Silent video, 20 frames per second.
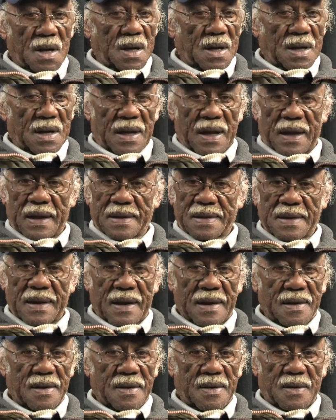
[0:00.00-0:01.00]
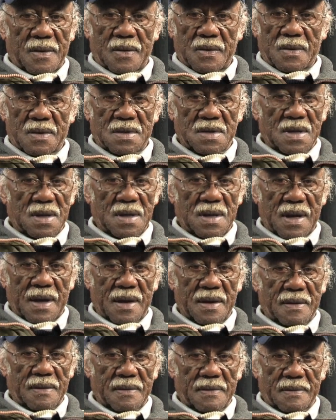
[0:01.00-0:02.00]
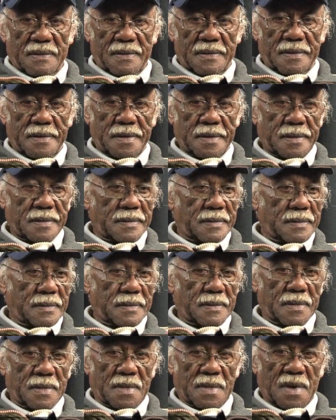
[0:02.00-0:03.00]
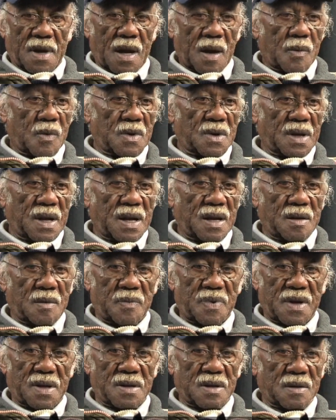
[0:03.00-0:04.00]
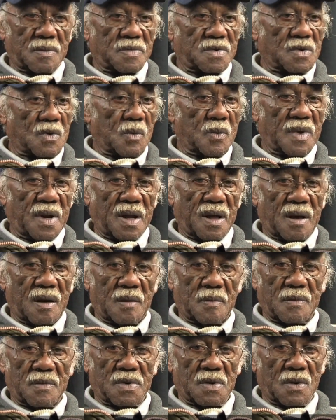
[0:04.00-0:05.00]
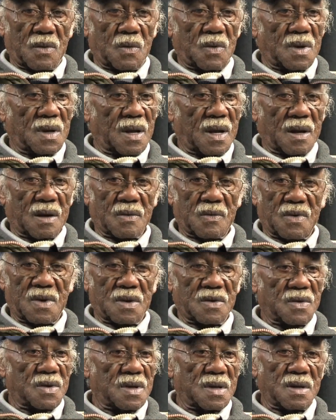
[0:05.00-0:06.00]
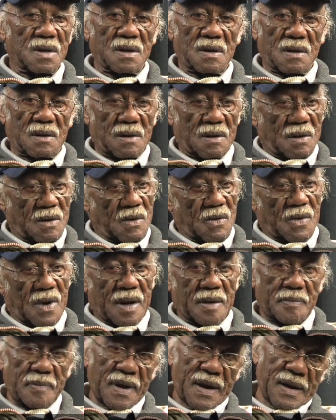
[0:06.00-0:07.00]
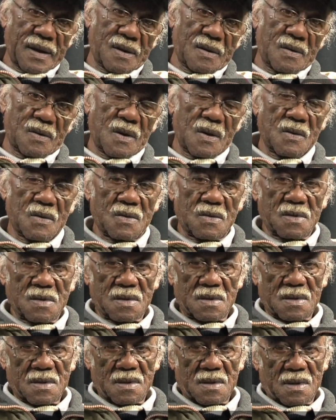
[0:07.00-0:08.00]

The next thing you know, just like the cowboy and Indian picture, so many of them, so we had to retreat and go right back across, and